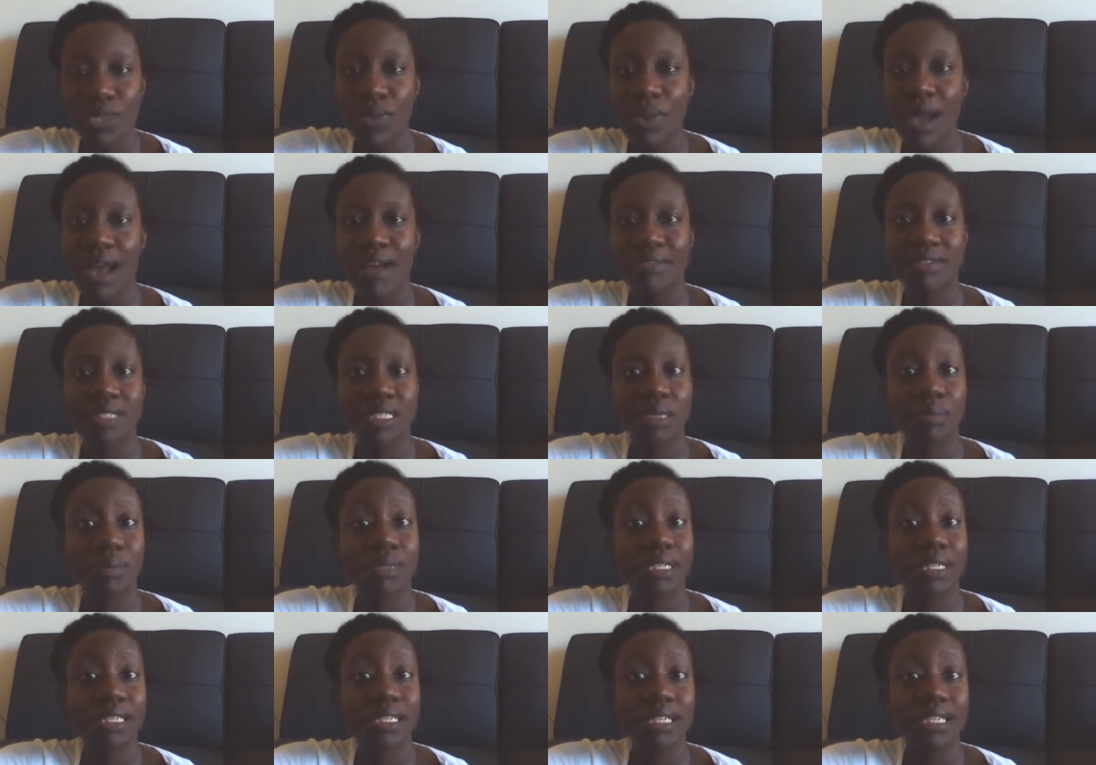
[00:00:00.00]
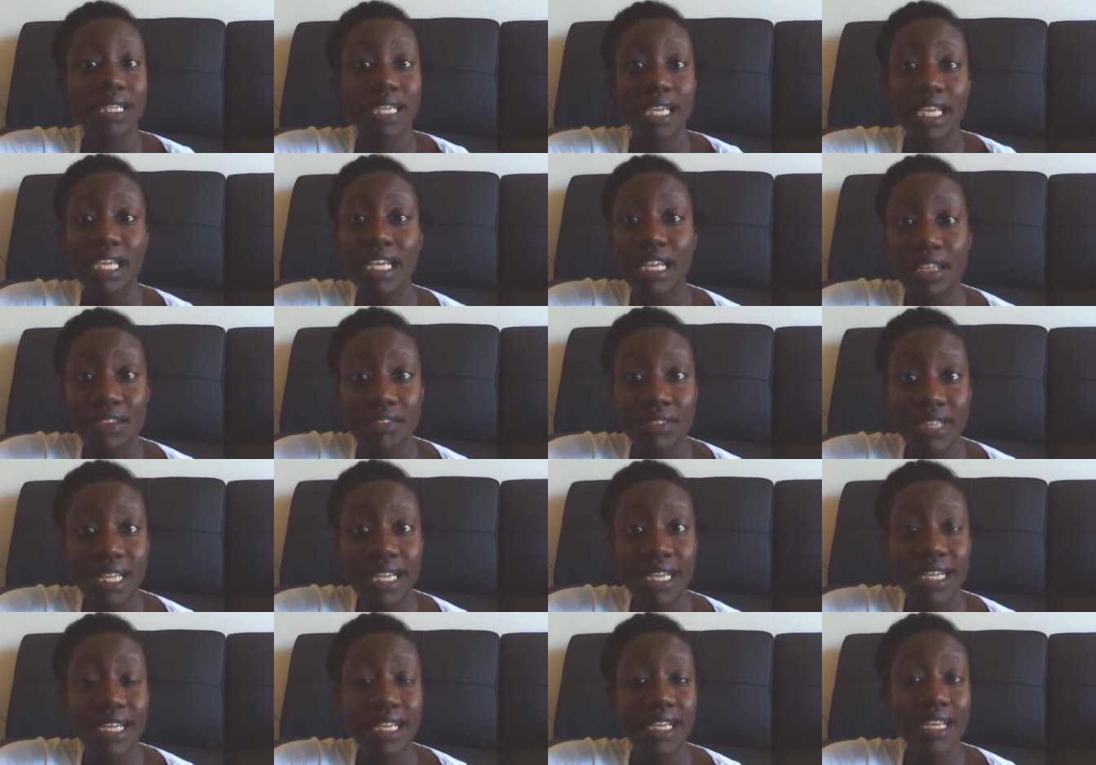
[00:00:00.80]
You have to believe
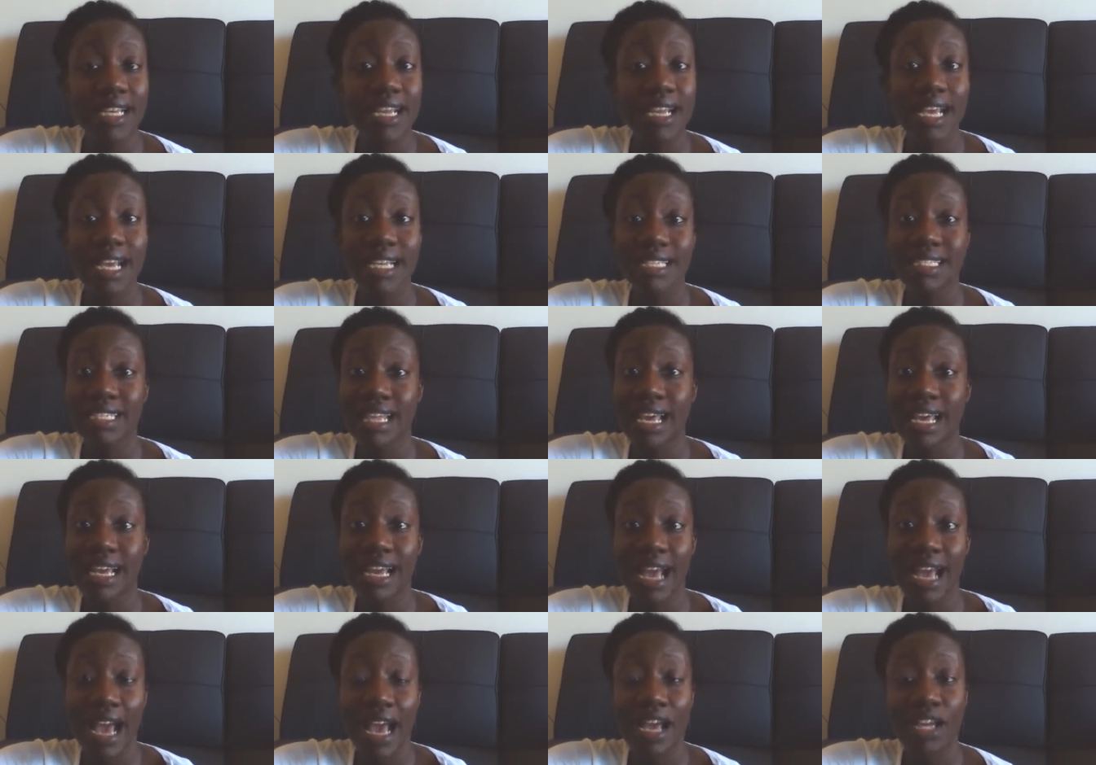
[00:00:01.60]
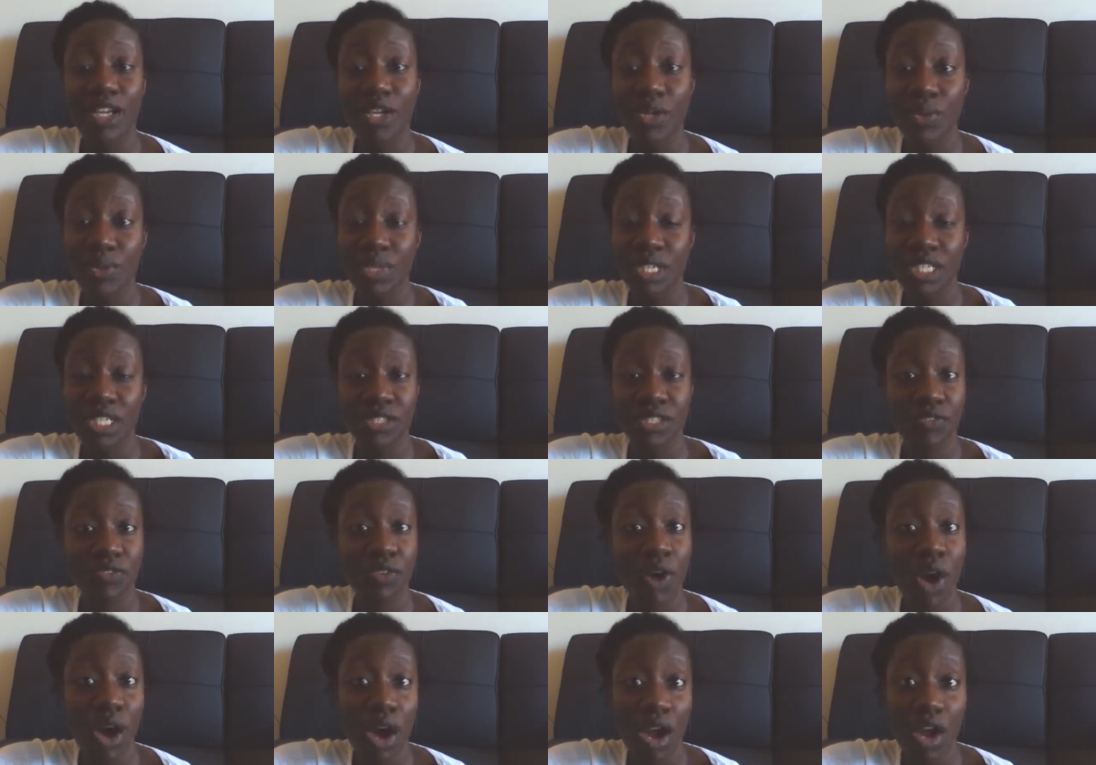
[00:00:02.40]
that he has not gotten you this
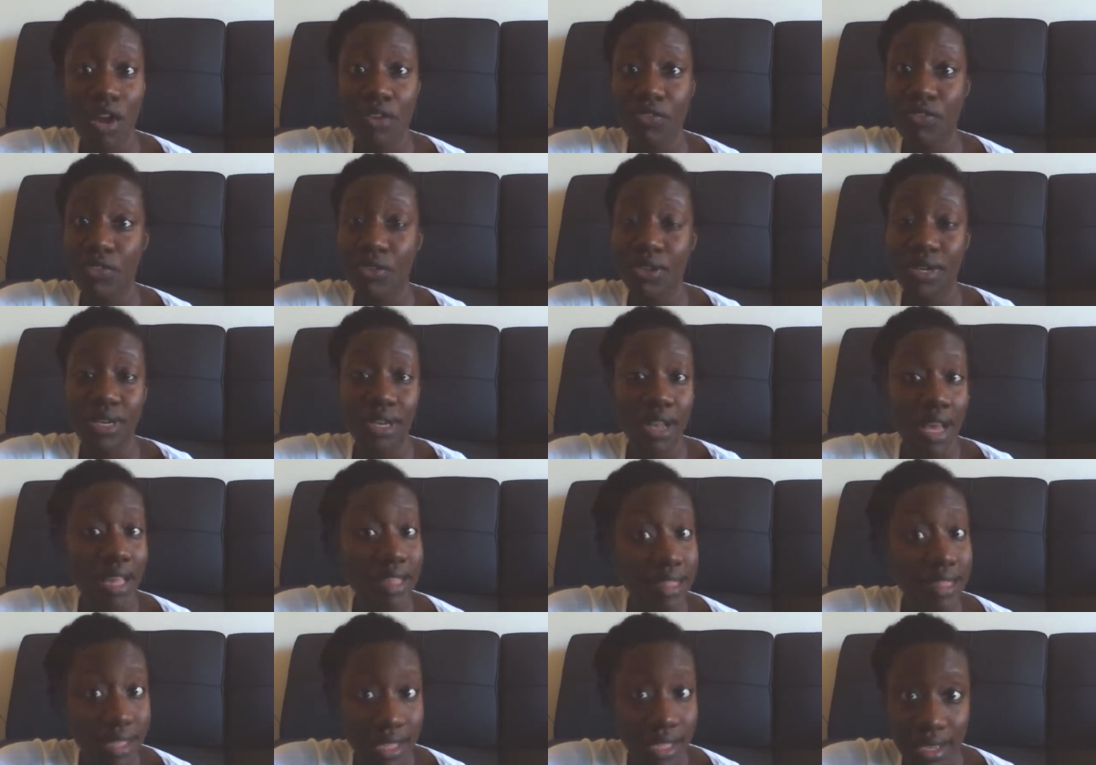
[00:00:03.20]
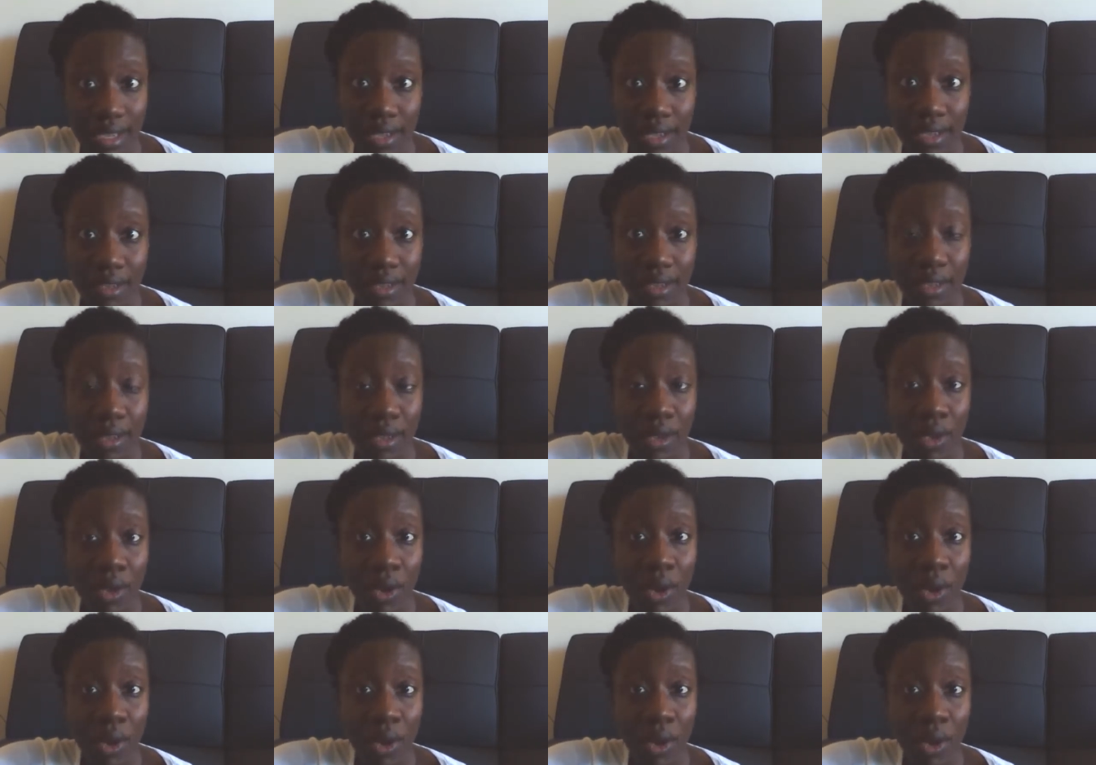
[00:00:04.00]
far for nothing.